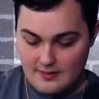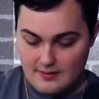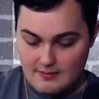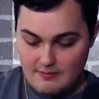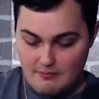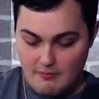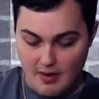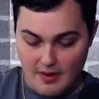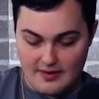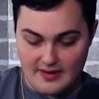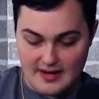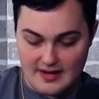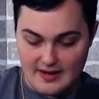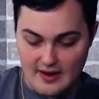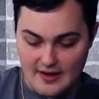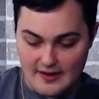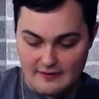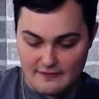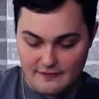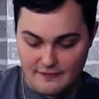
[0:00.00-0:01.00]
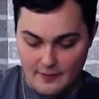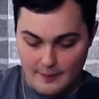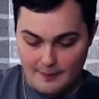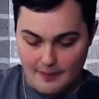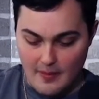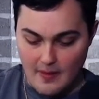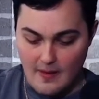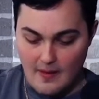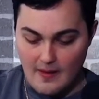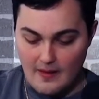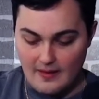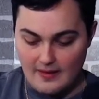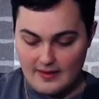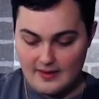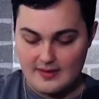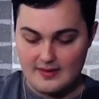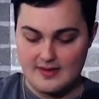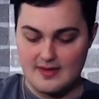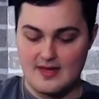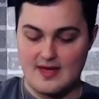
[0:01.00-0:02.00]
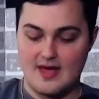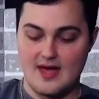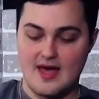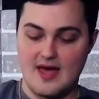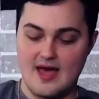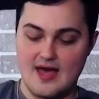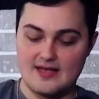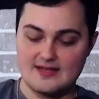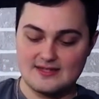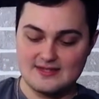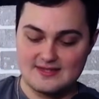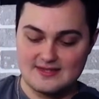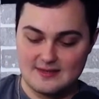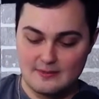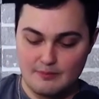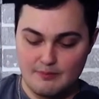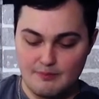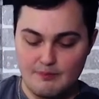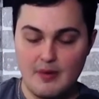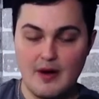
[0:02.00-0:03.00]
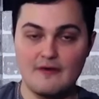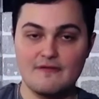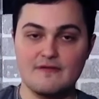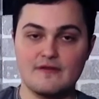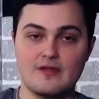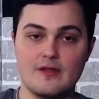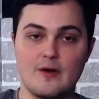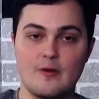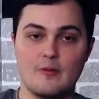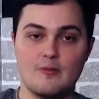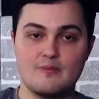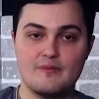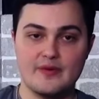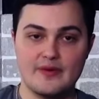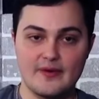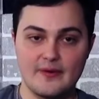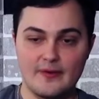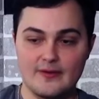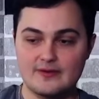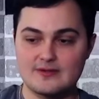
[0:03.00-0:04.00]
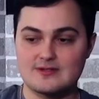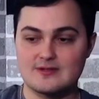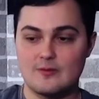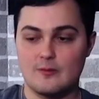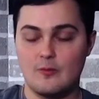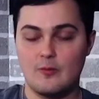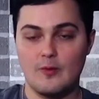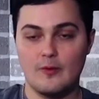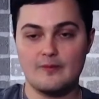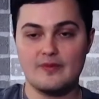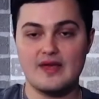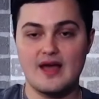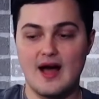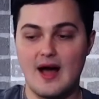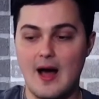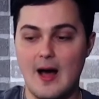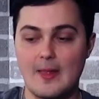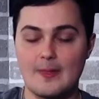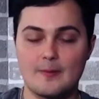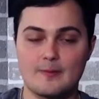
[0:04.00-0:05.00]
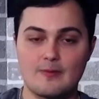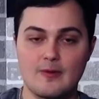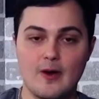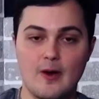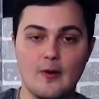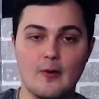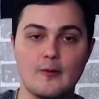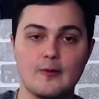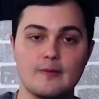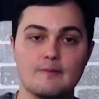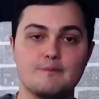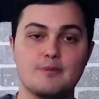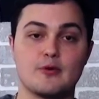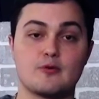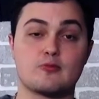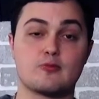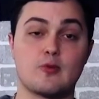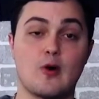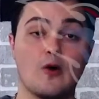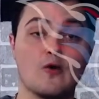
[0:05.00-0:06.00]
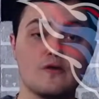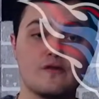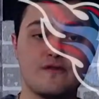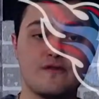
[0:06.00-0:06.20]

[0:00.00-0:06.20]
Monday Night Football as the Buffalo Bills will be on the road, but road